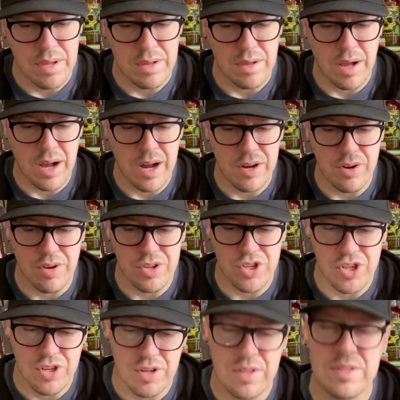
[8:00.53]
iron-on
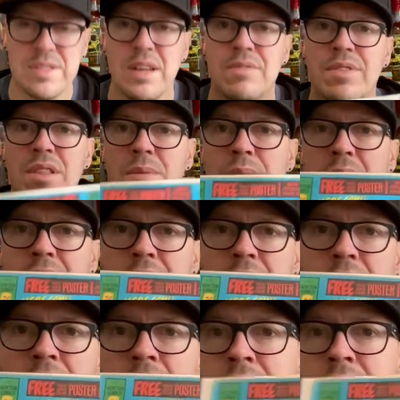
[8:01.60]
shit stuff at the back.